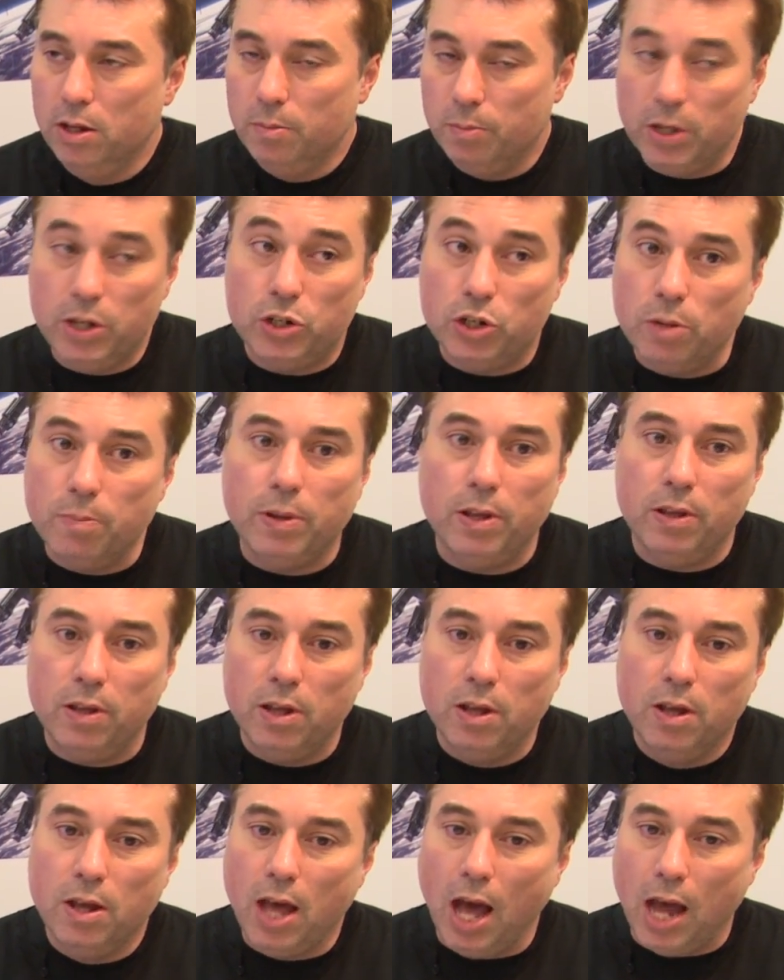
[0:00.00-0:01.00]
But
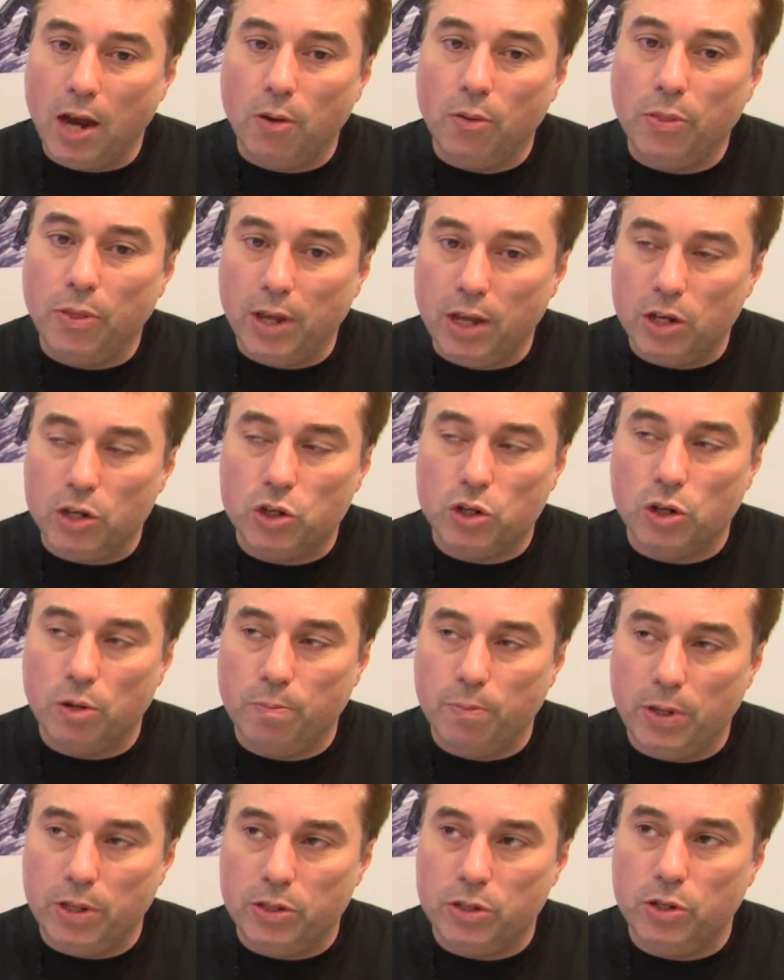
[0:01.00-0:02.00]
I don't think it
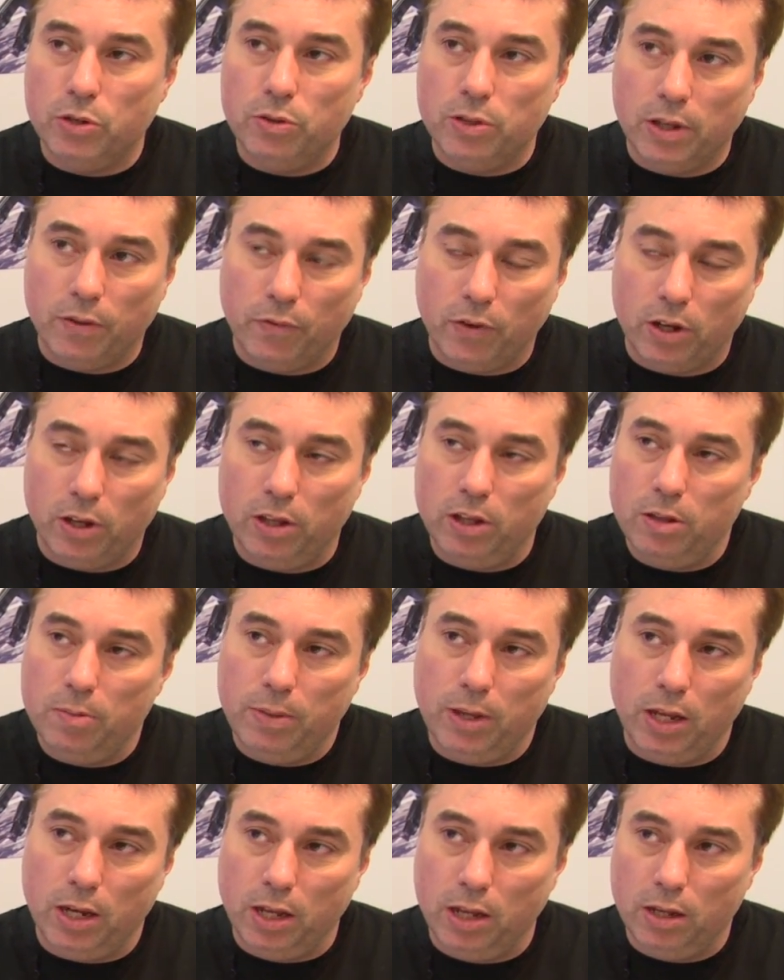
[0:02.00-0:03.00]
should be too difficult at the
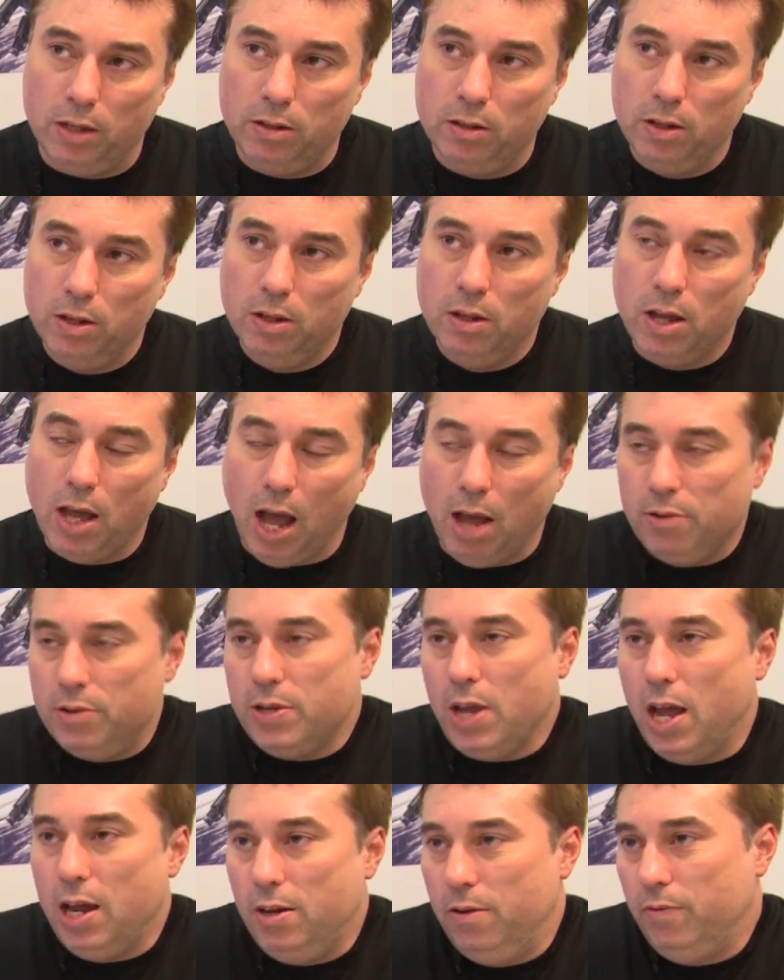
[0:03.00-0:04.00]
beginning,
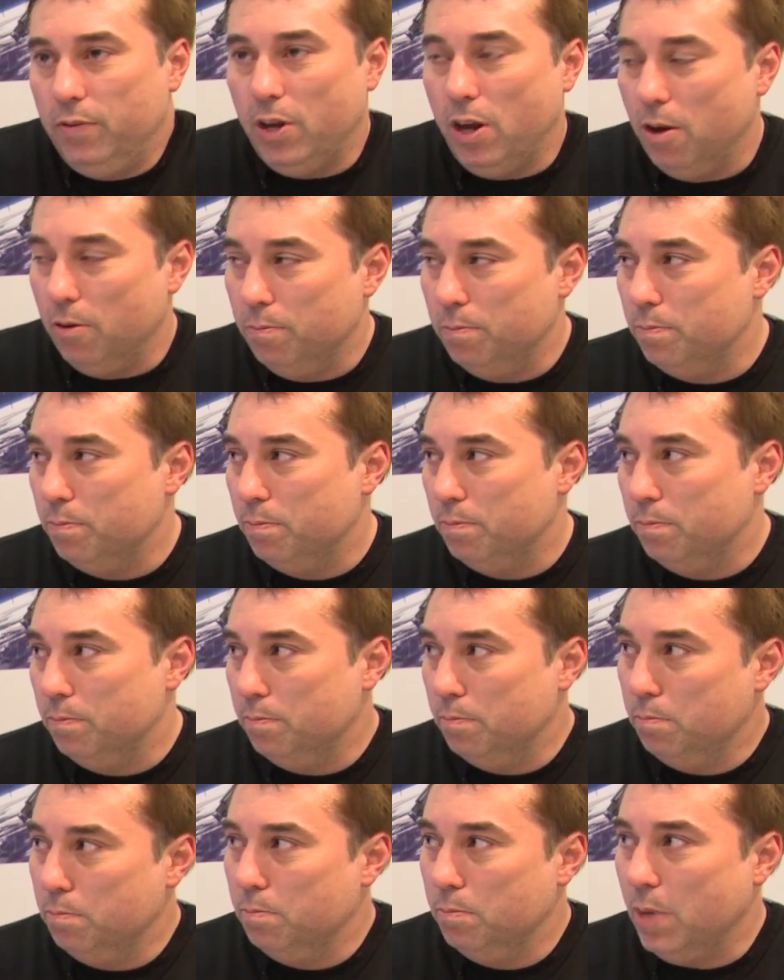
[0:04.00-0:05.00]
outside of,
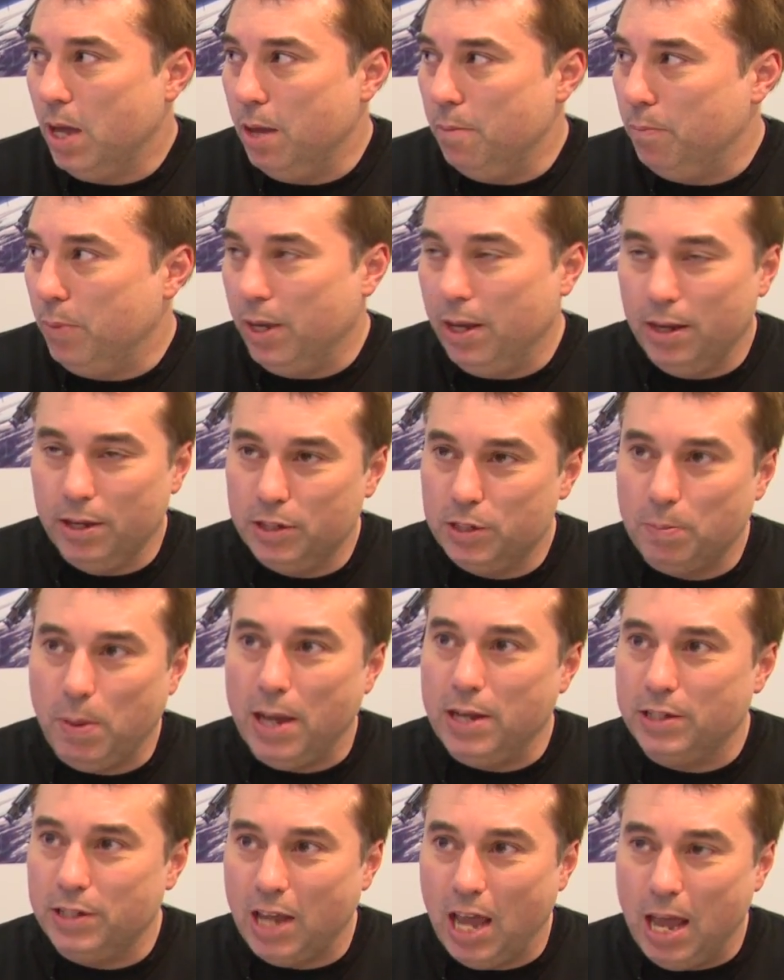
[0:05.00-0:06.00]
it being a
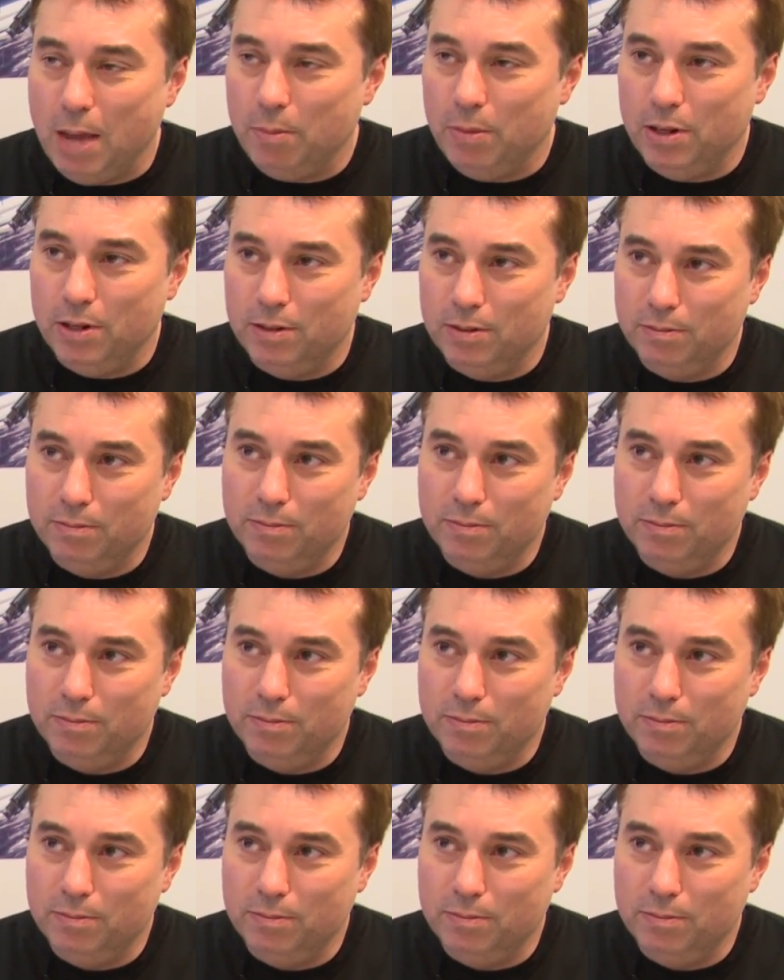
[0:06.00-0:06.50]
space game and